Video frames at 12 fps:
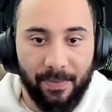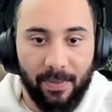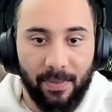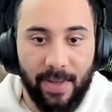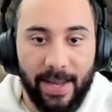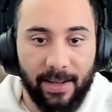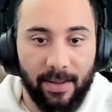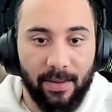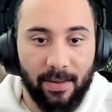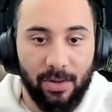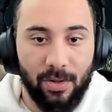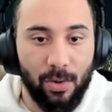like
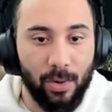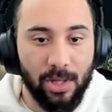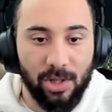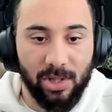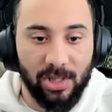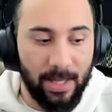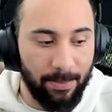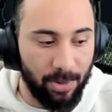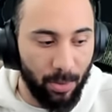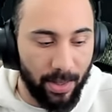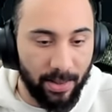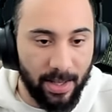you can just keep
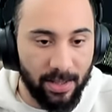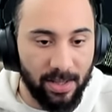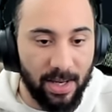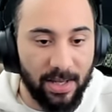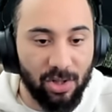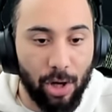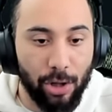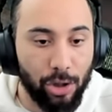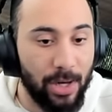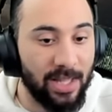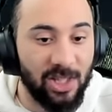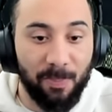doing this. And as long as
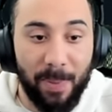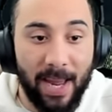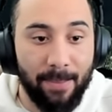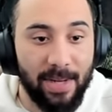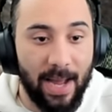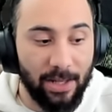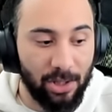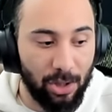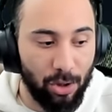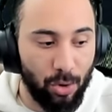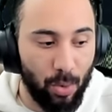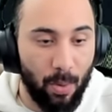you're not spam dodging,
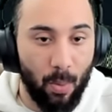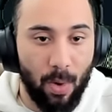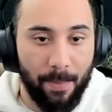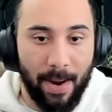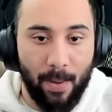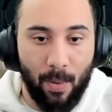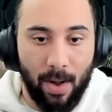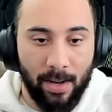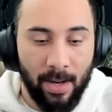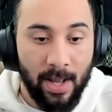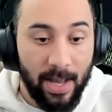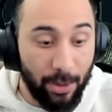you're doing it one by
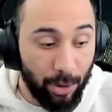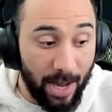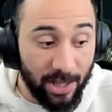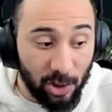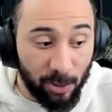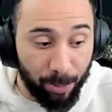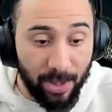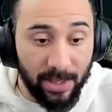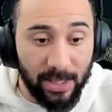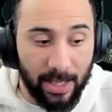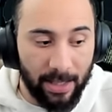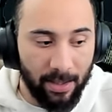one, and you're not
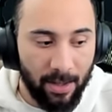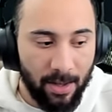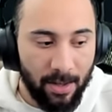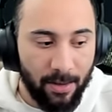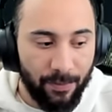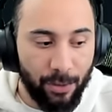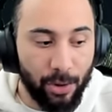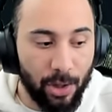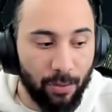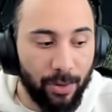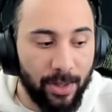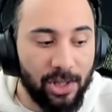sprinting, you
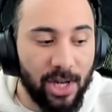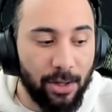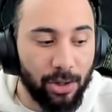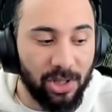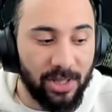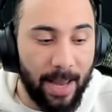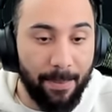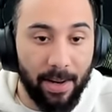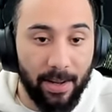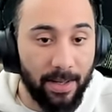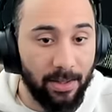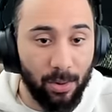can regen your
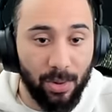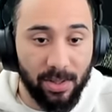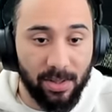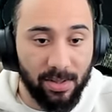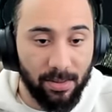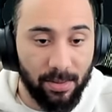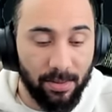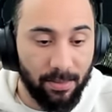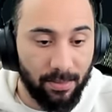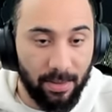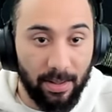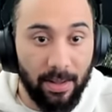stamina and do this
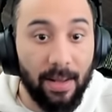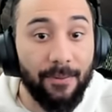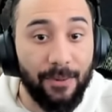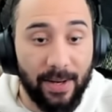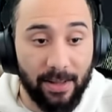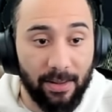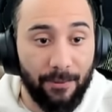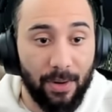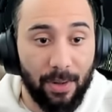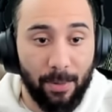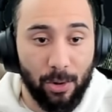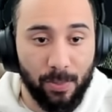infinitely for
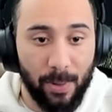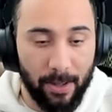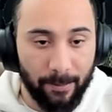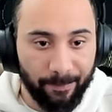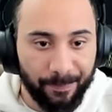the most part.